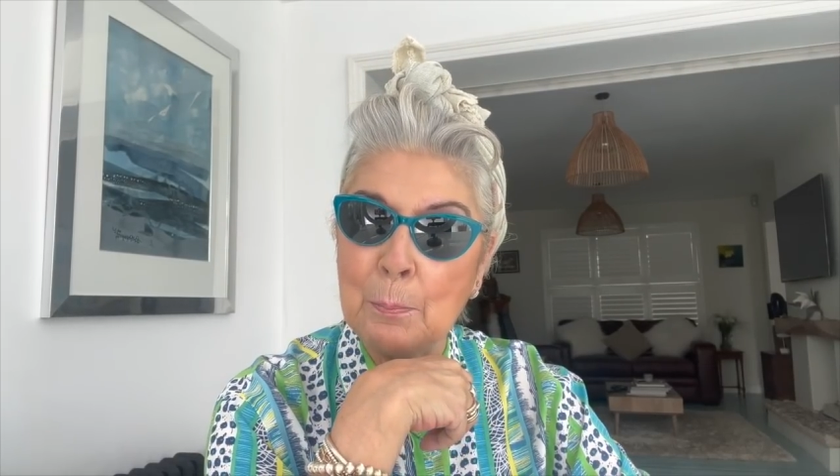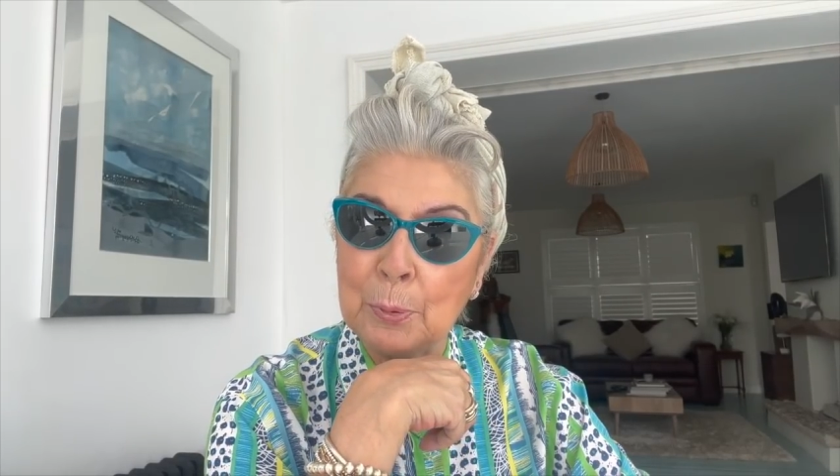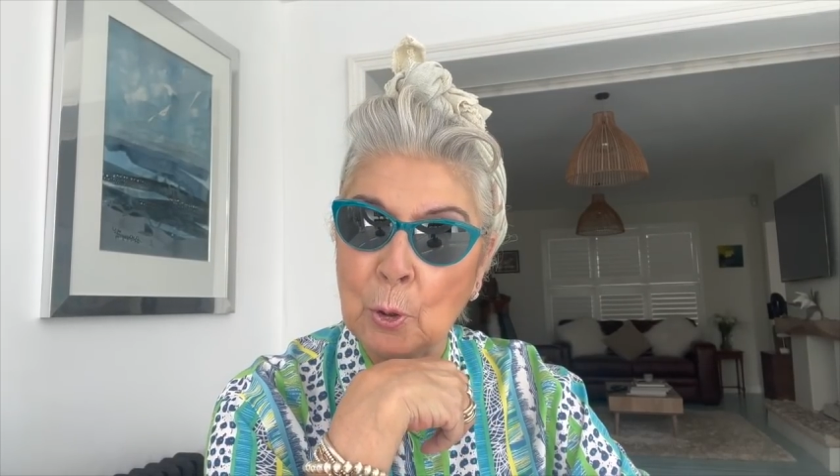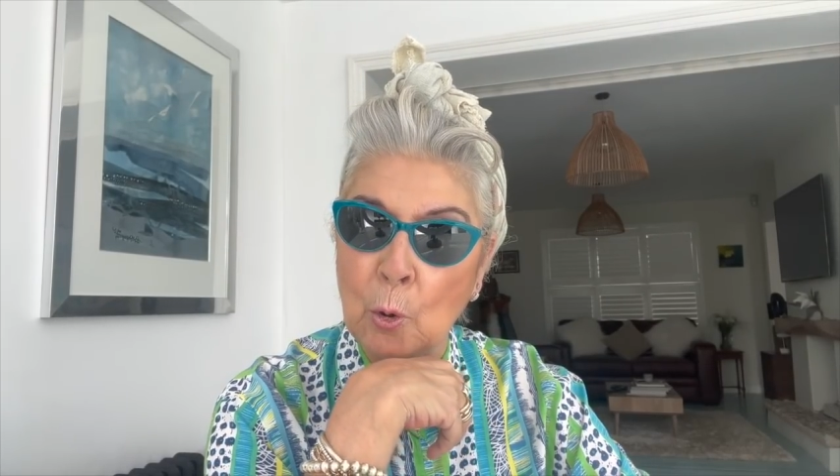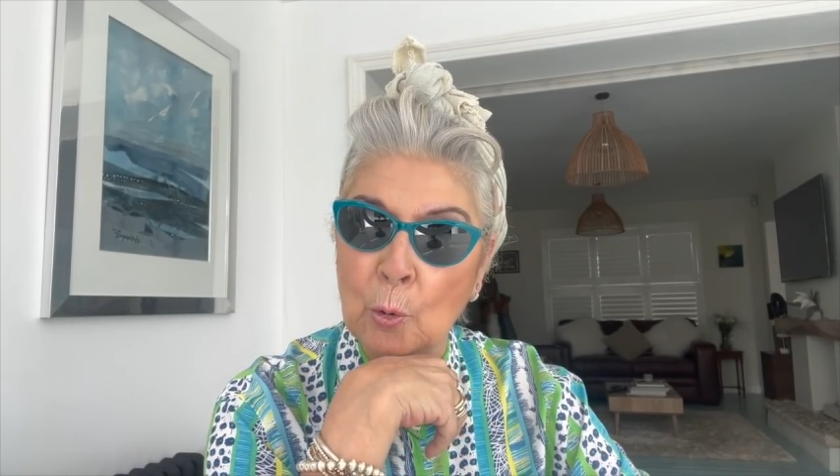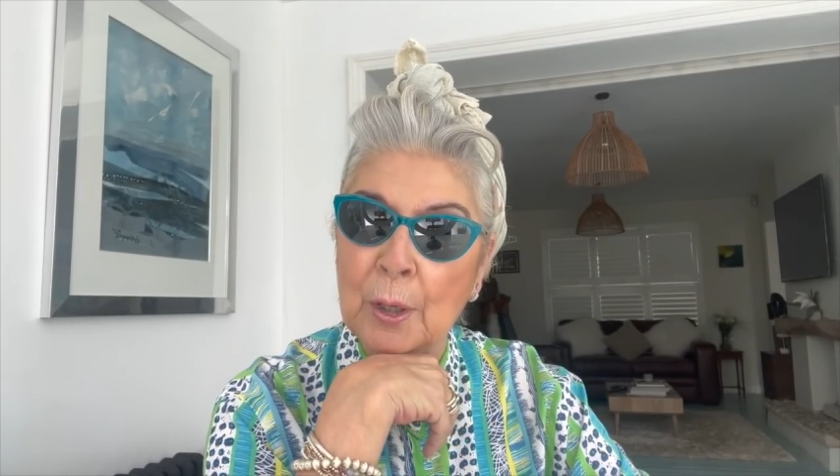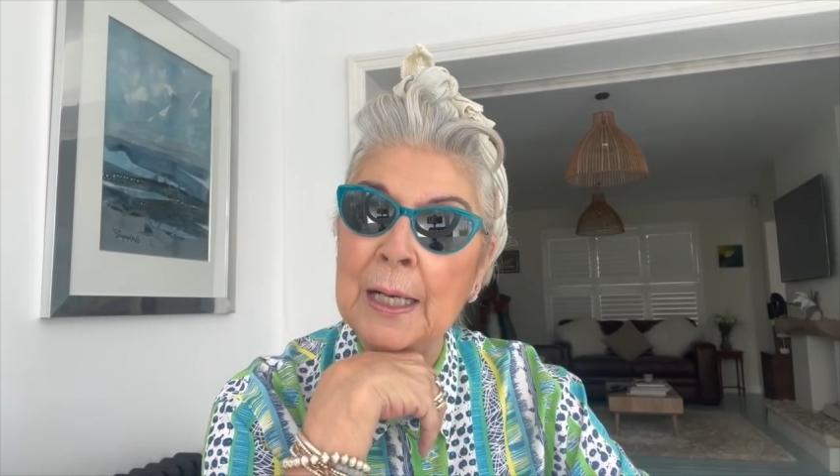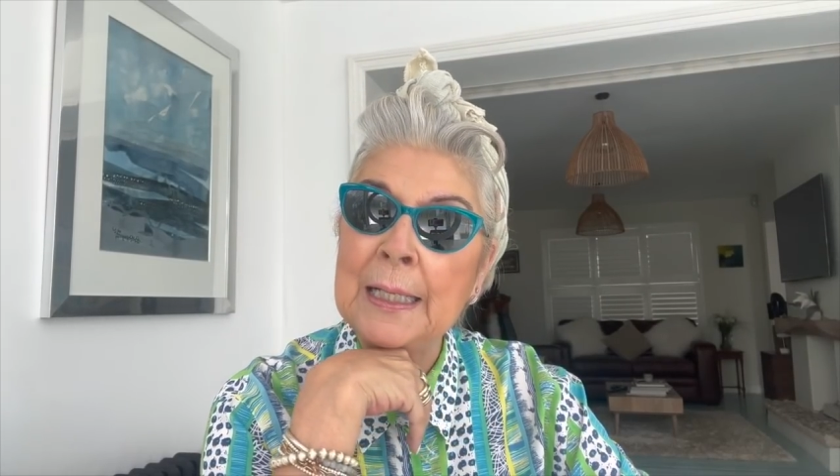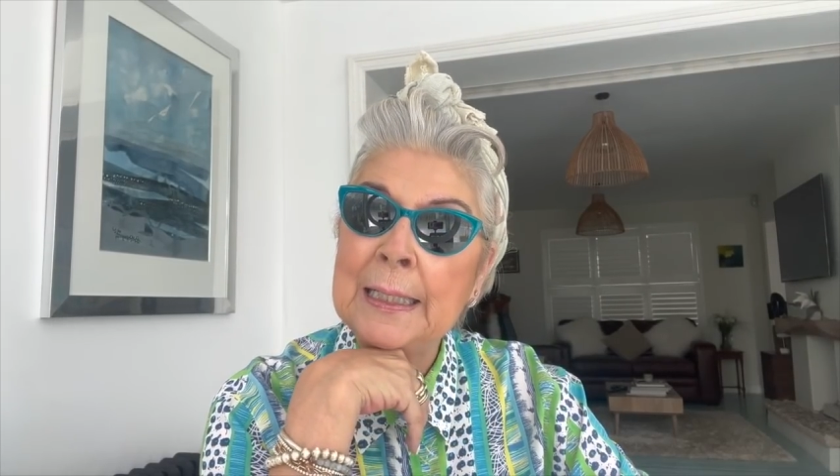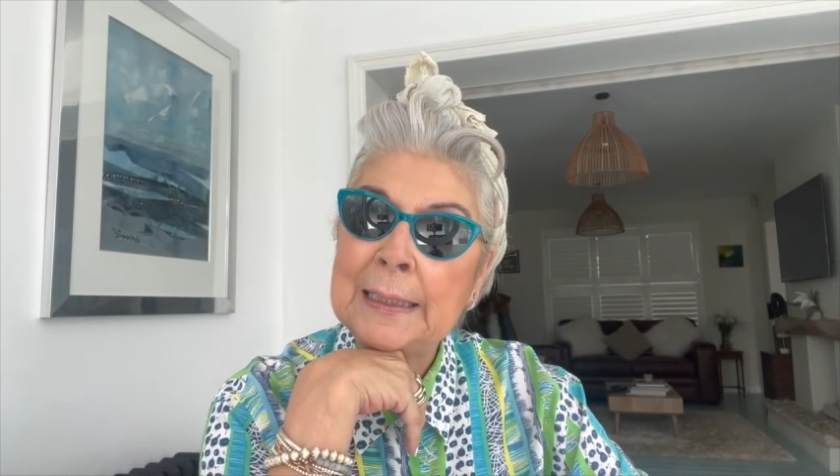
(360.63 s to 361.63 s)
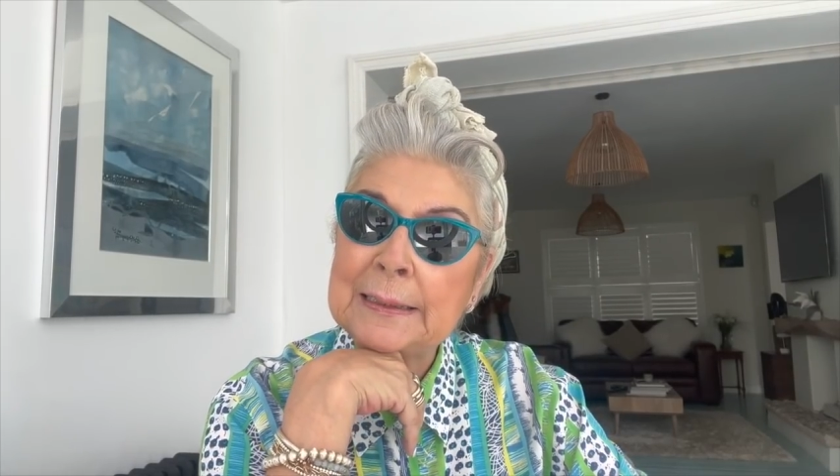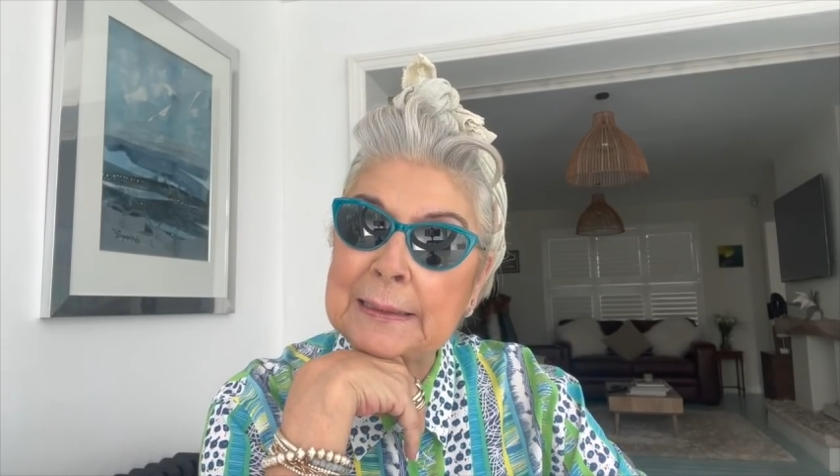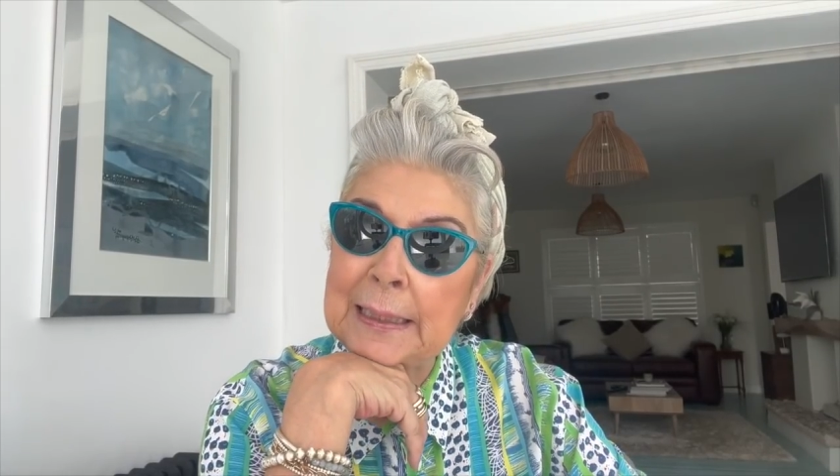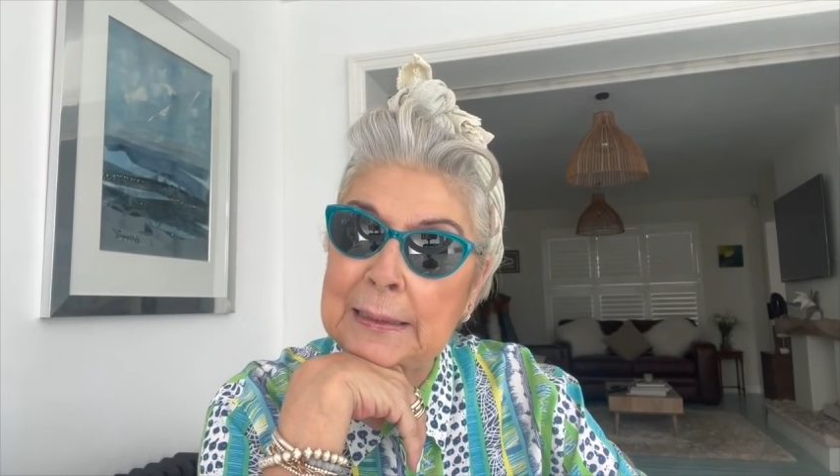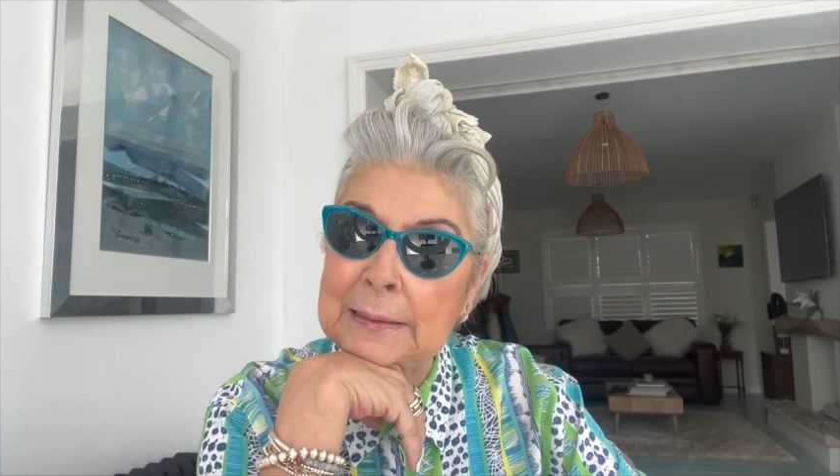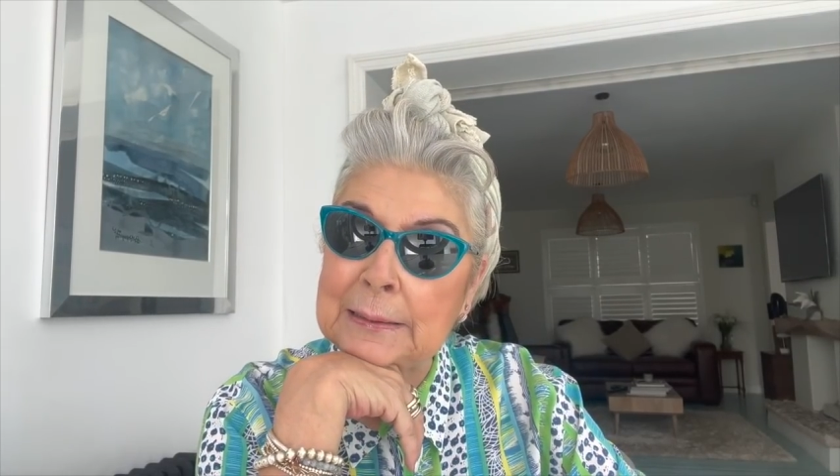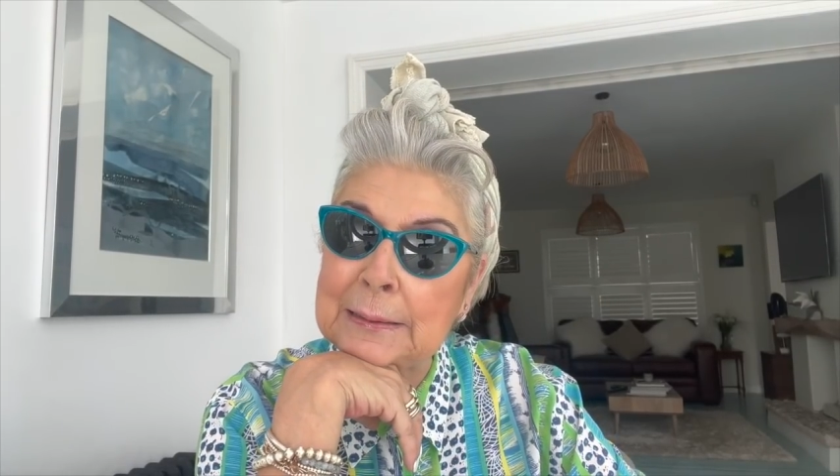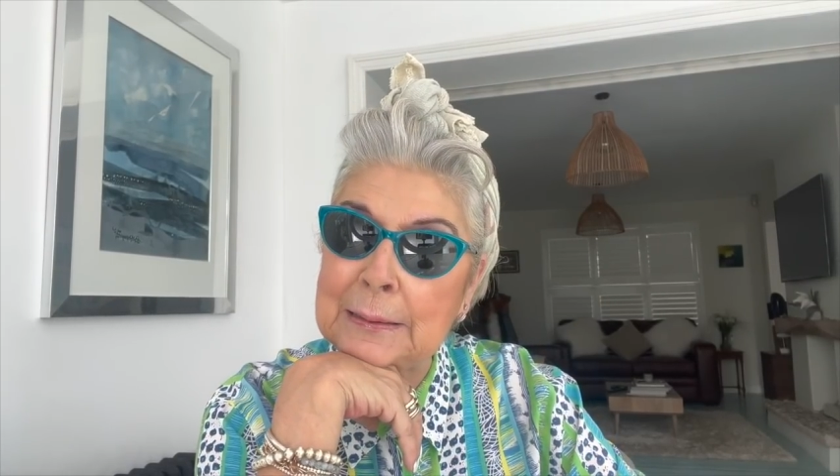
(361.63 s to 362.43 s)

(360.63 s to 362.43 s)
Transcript: blog since